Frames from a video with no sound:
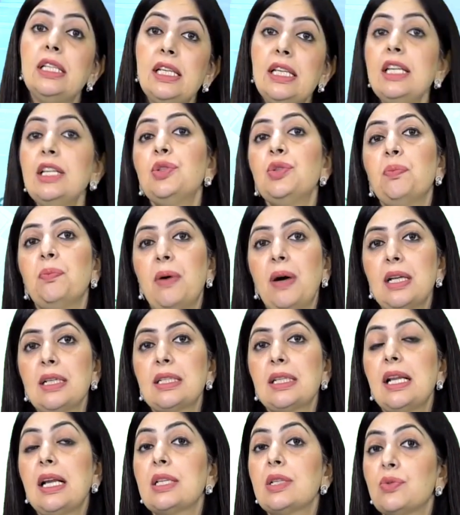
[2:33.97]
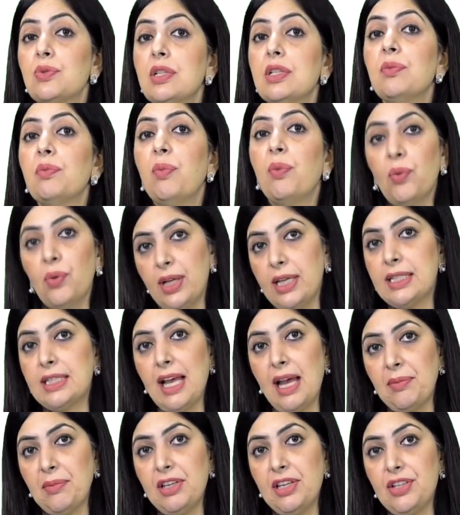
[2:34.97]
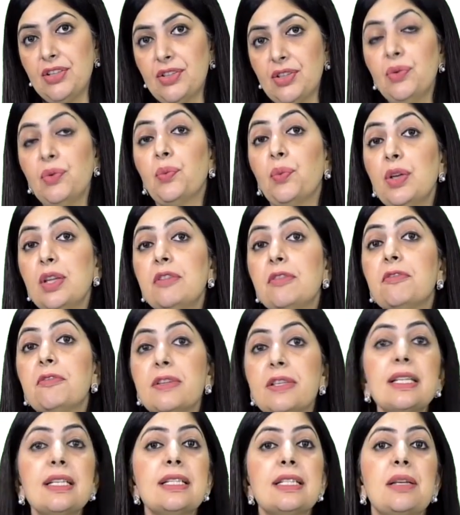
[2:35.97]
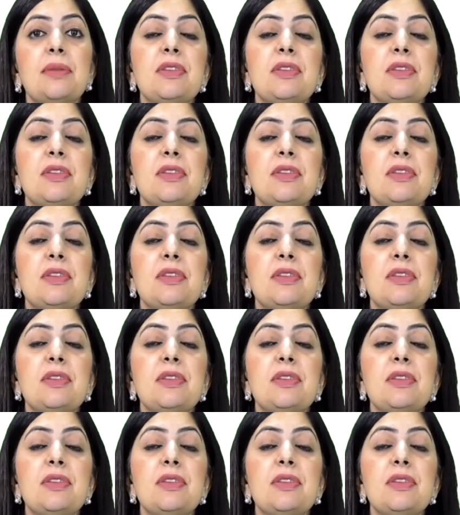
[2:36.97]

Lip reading: need to pass class 12 board examination with physics,